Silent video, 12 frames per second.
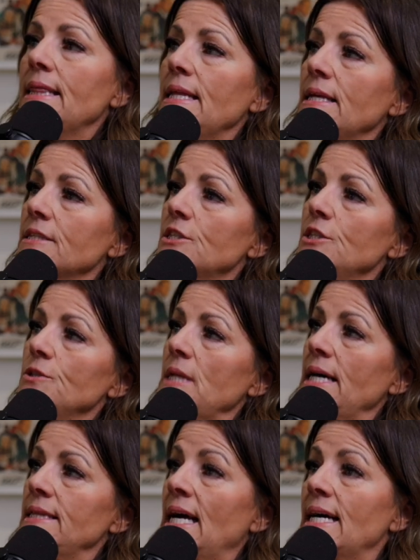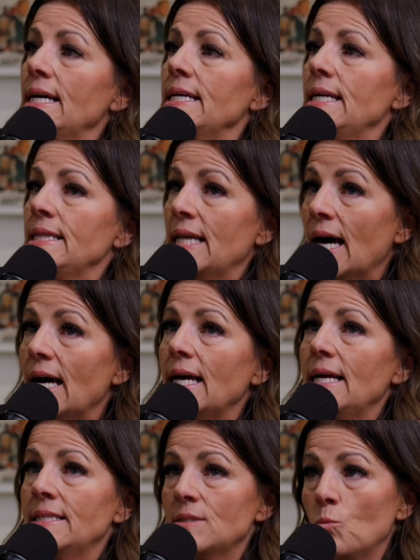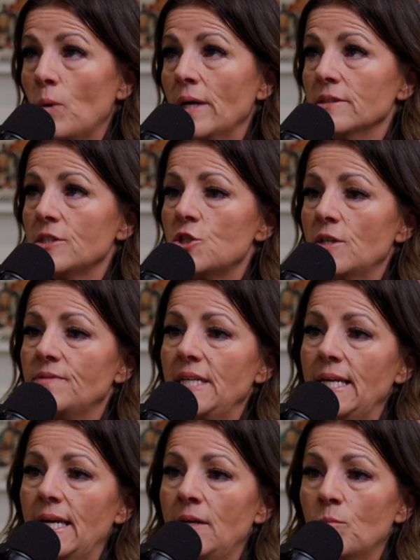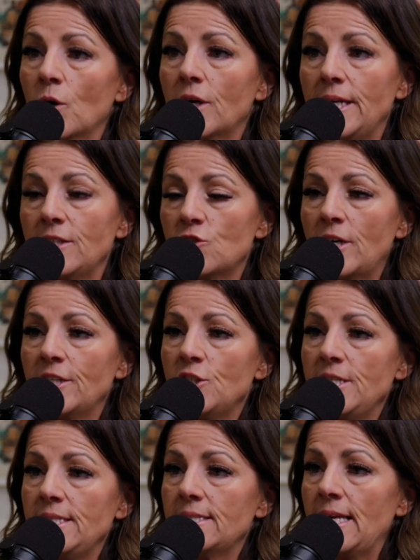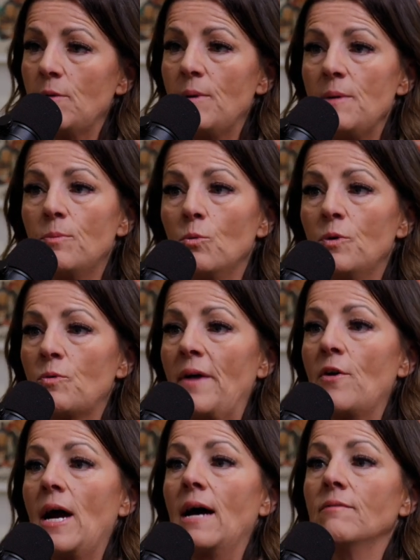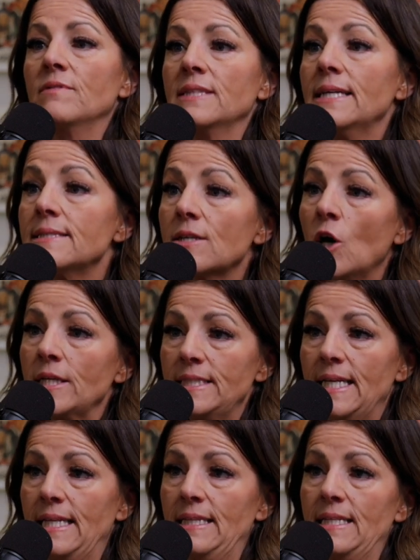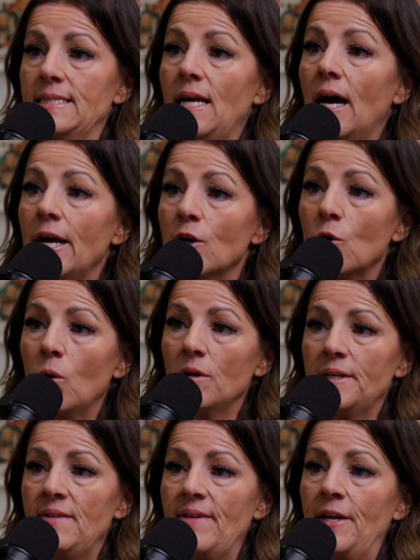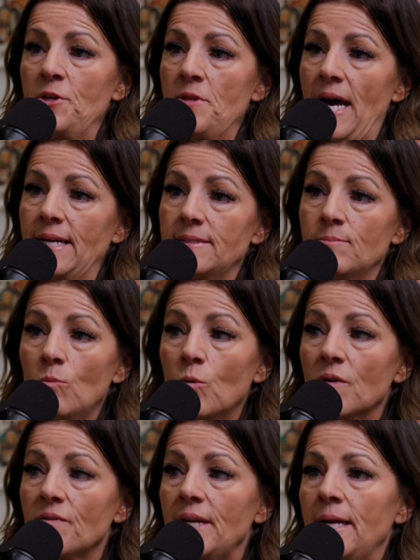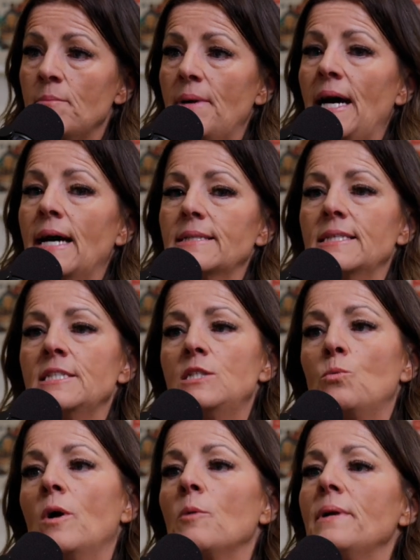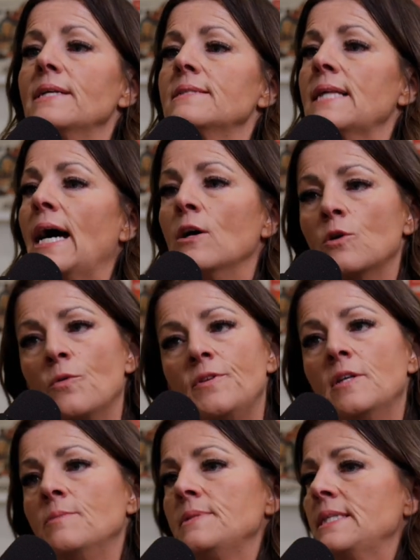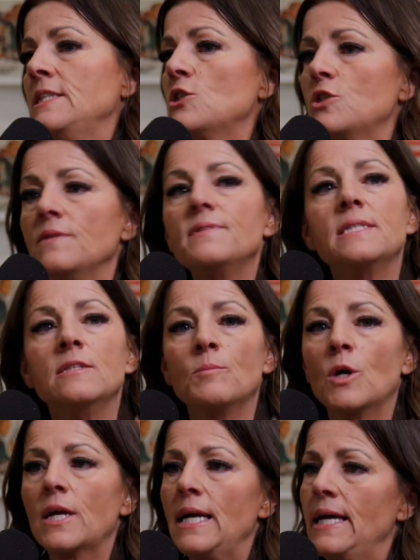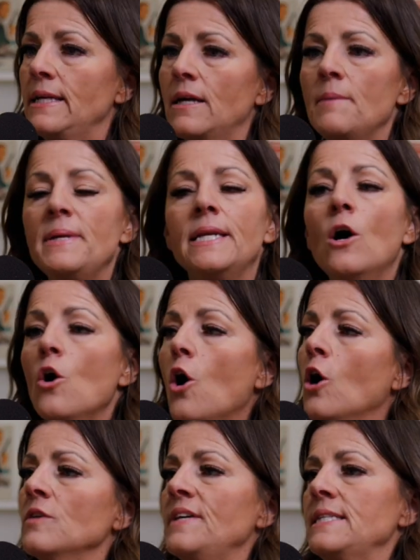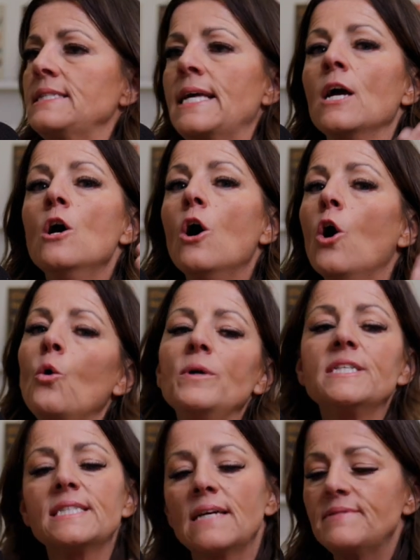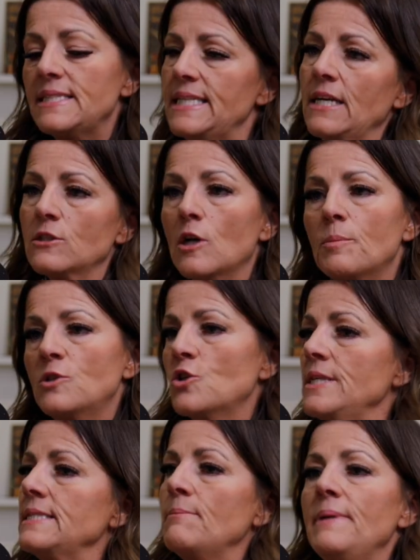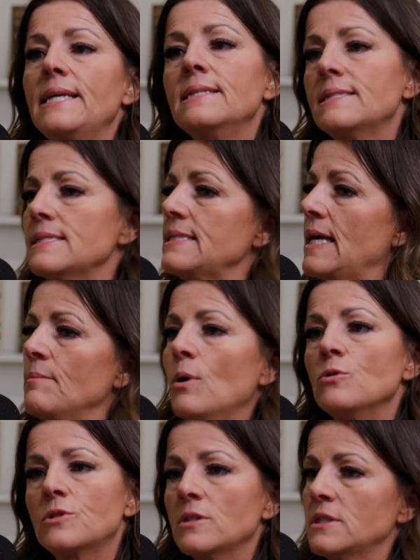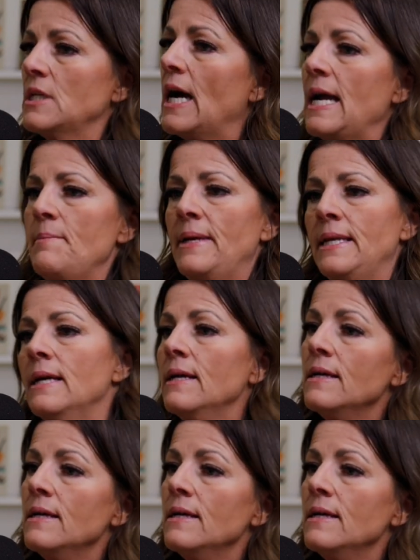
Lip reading: think too that as well as shifting in marketing strategies, like people would rather have less content that's higher quality value, that has more of an impact, as to where, because of the algorithms and the shifts in the market. And I mean, all of it, it's like, oh, we just have to stay on top of trends and be consistent and post all the time and